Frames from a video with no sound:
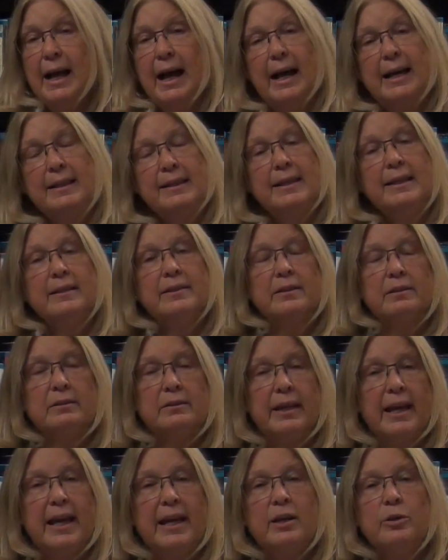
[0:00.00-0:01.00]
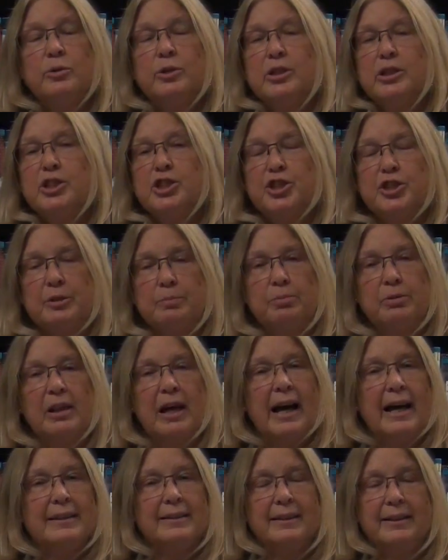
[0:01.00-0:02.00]
I think the language, the
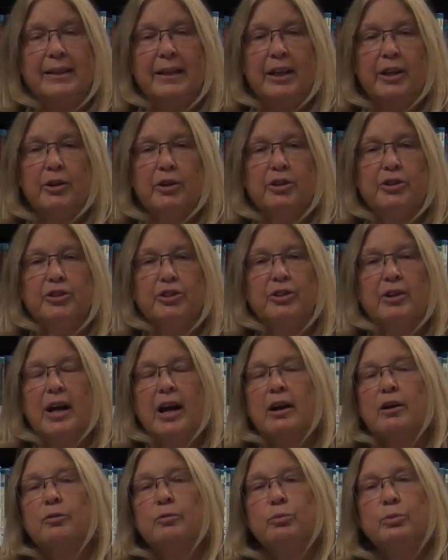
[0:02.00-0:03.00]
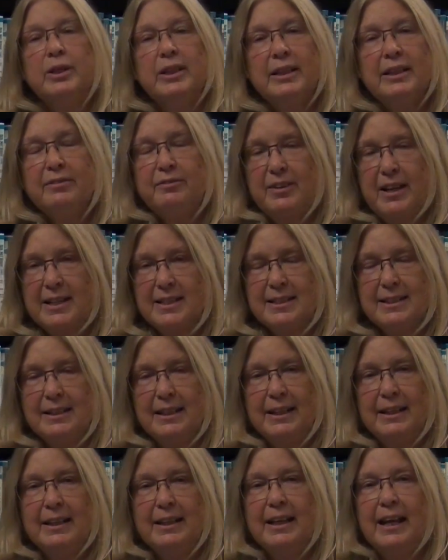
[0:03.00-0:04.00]
plot, the character are really
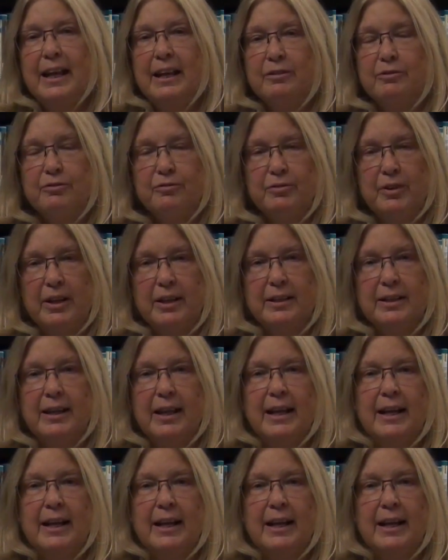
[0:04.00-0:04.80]
fascinating and fun,